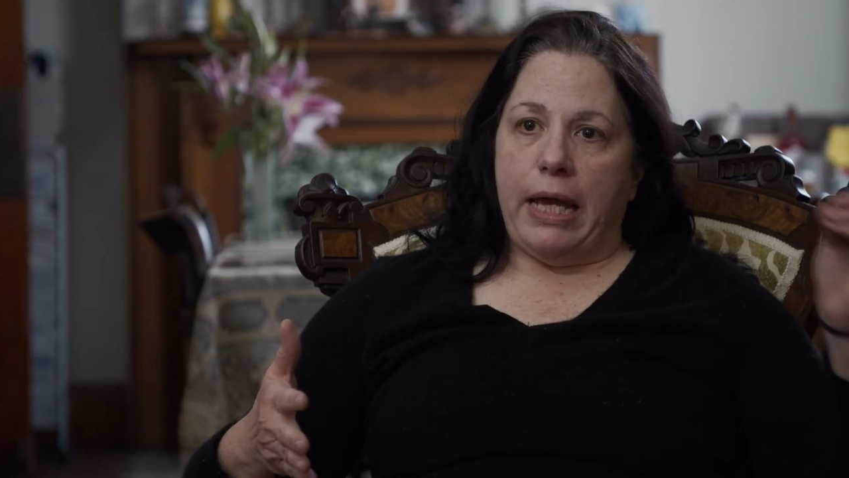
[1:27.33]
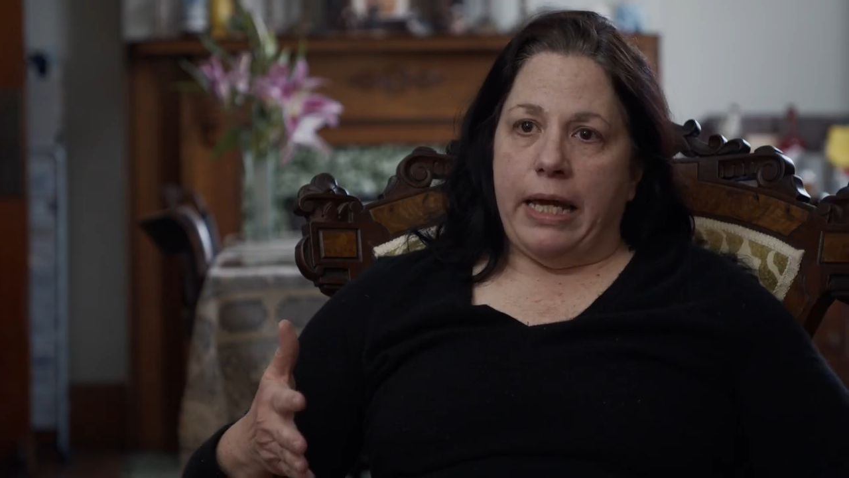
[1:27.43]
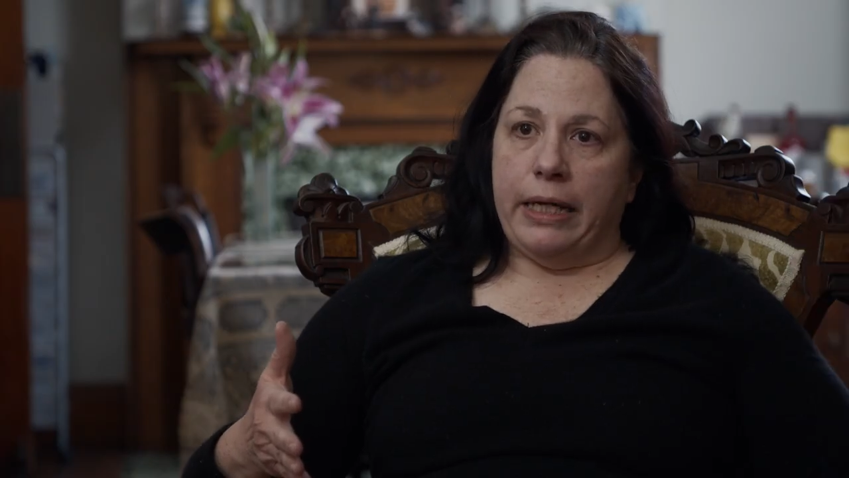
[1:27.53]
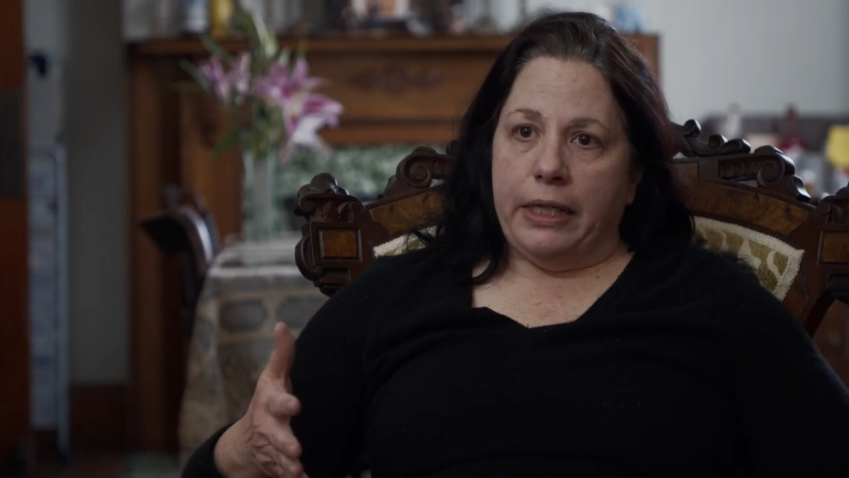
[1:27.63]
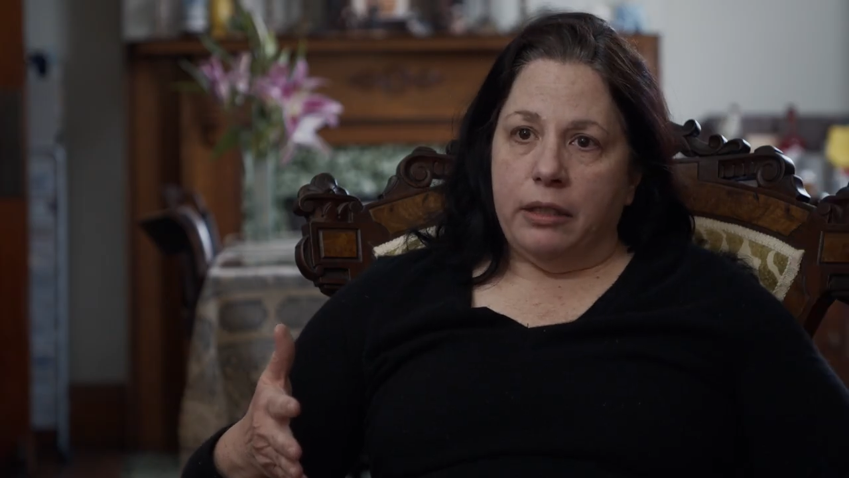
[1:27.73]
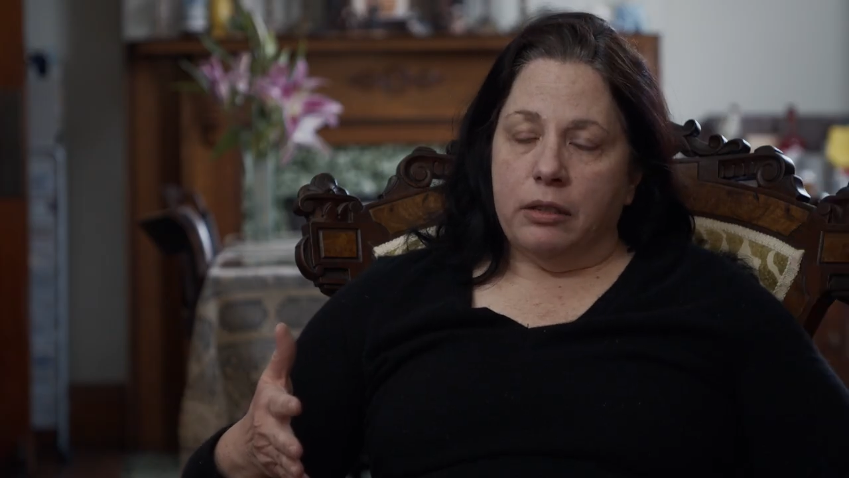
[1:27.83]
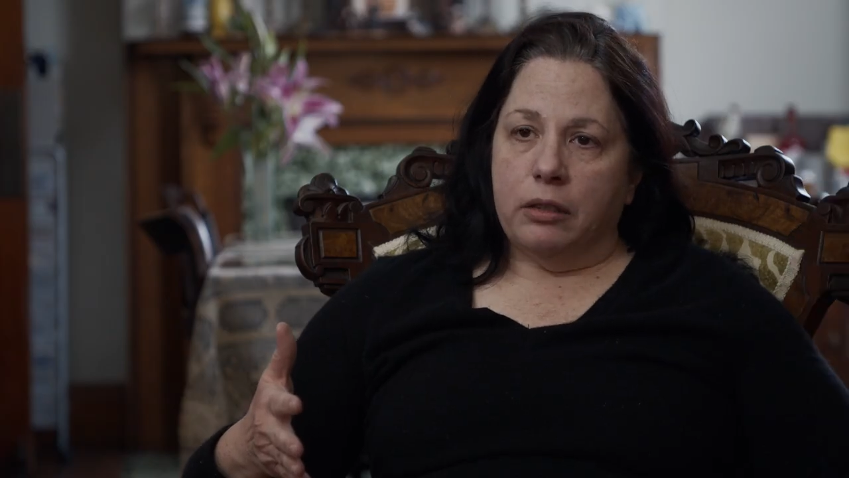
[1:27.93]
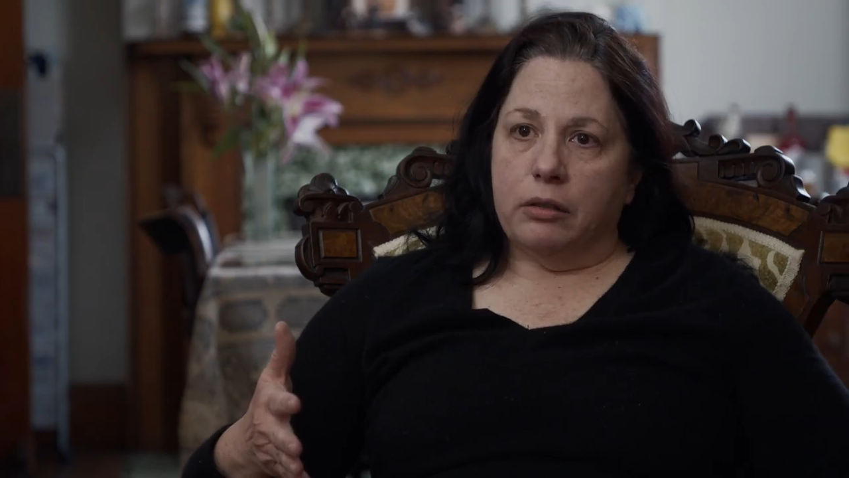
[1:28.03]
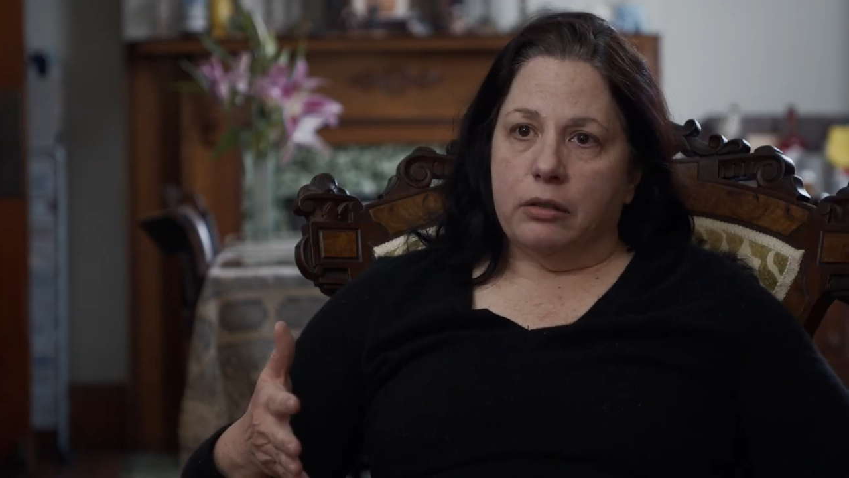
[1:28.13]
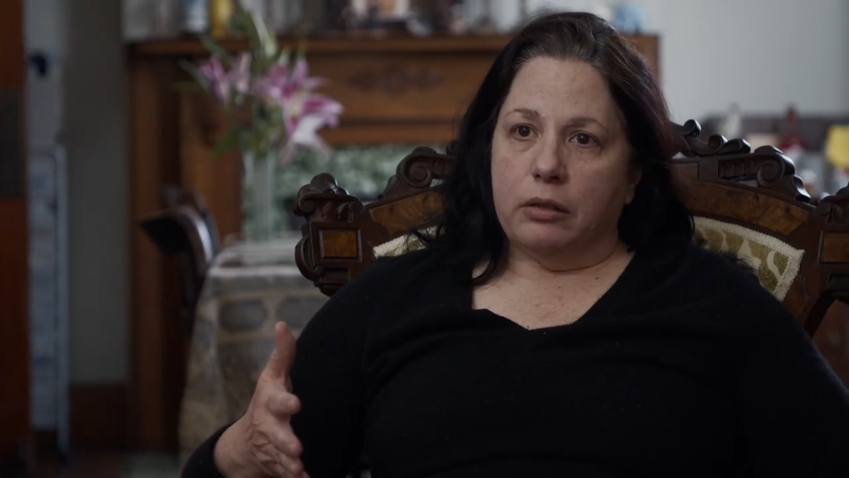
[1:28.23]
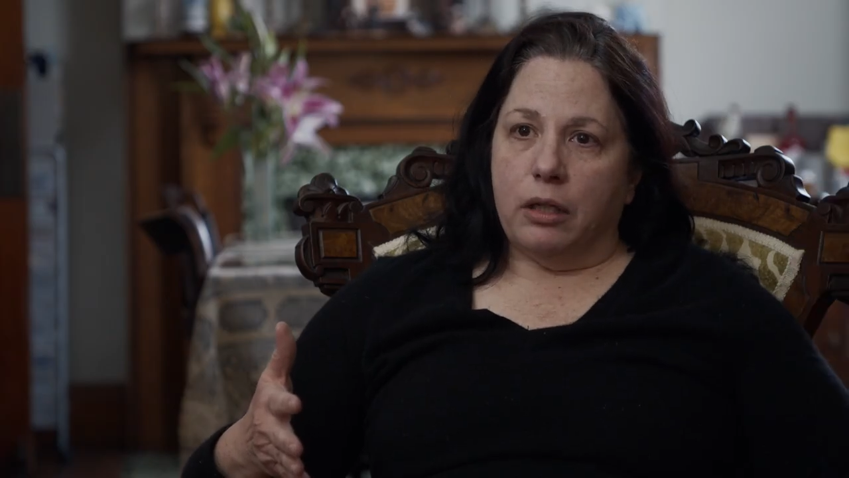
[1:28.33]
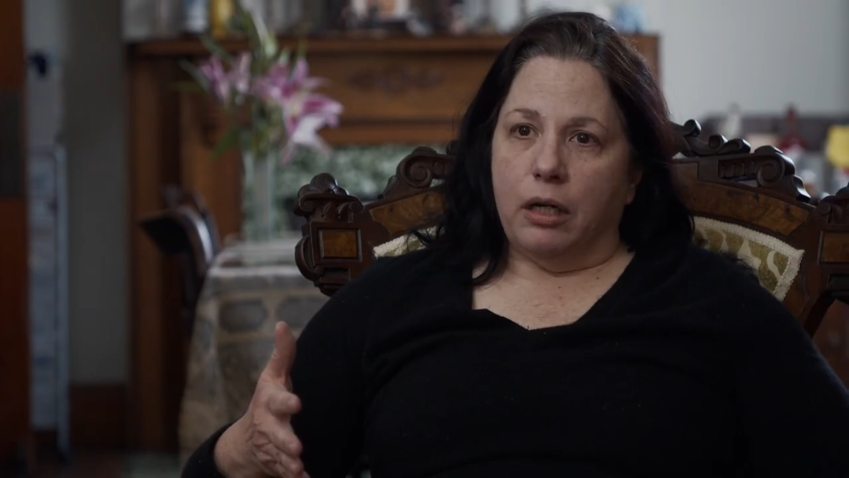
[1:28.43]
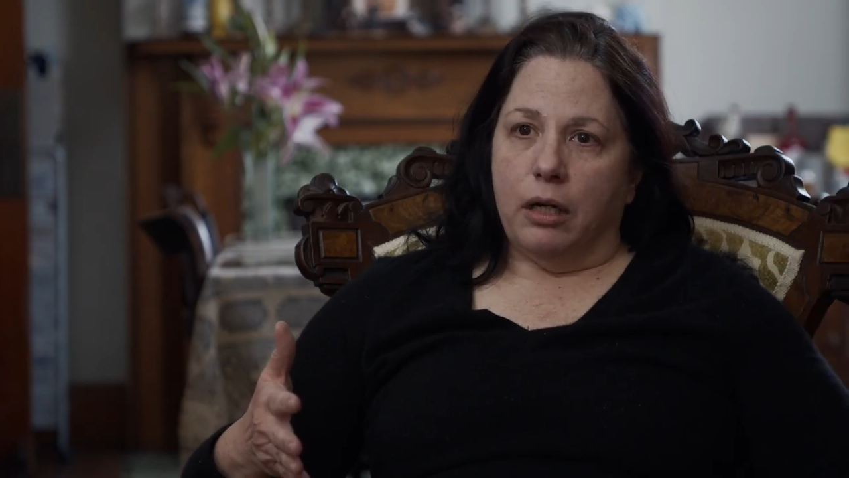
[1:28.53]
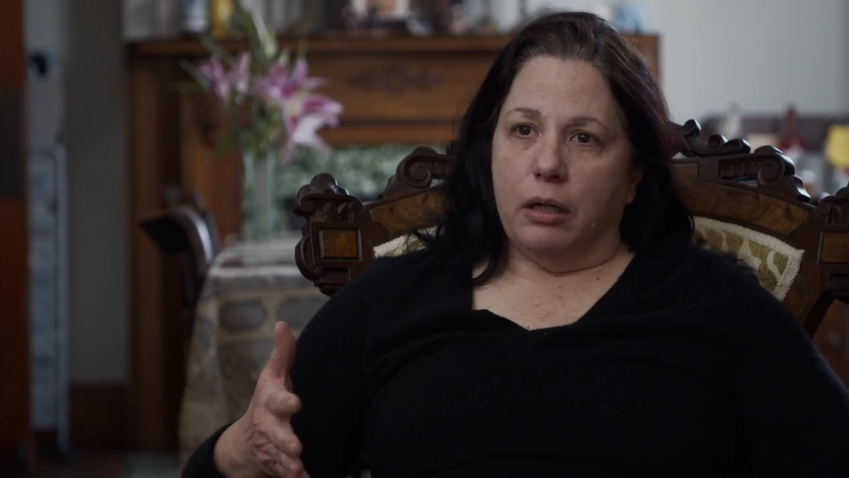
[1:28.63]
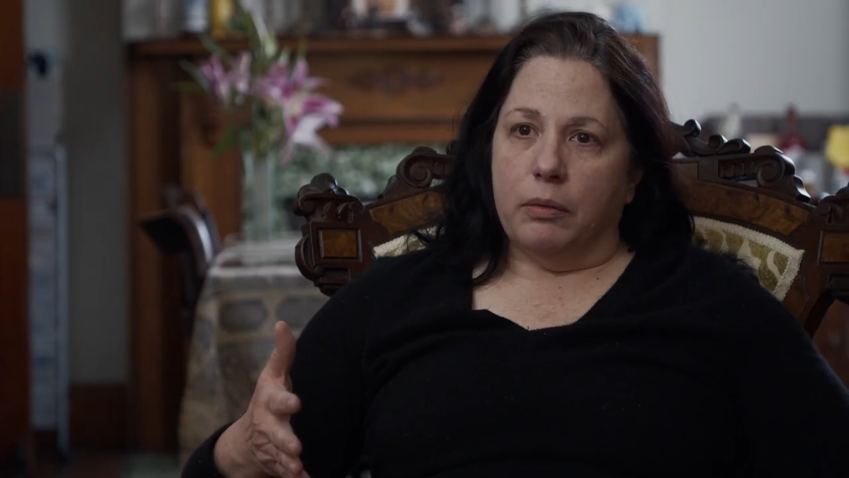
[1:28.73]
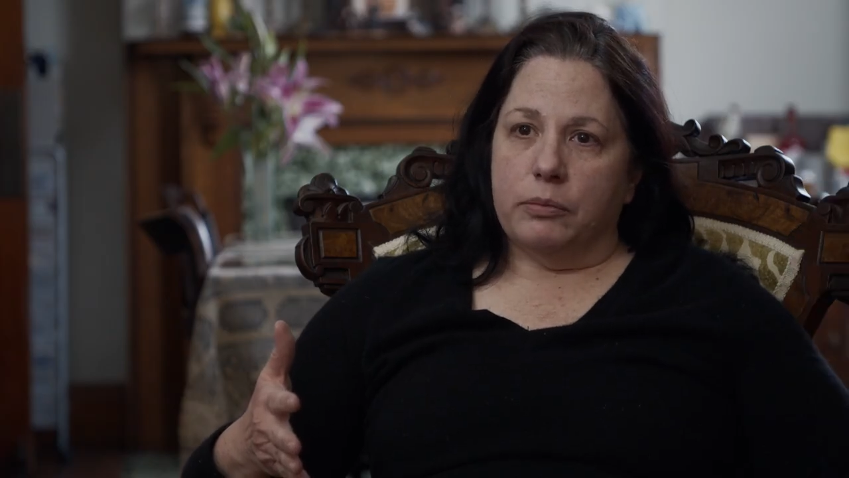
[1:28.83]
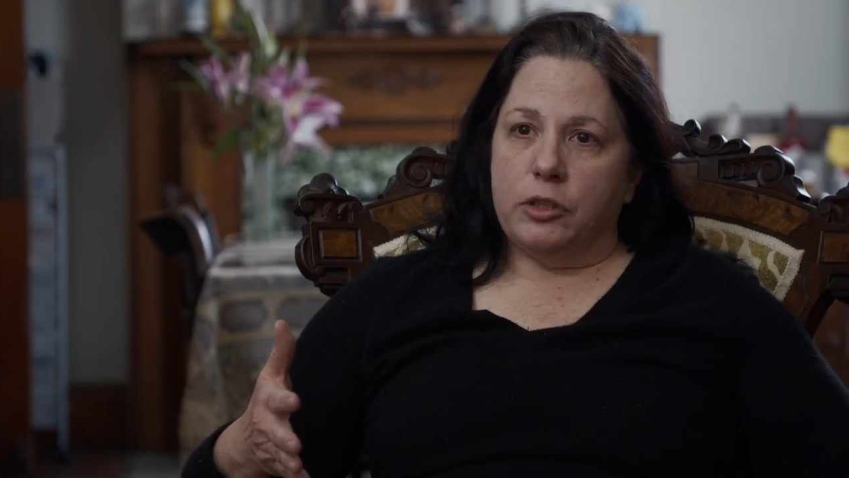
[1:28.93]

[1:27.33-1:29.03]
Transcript: any um,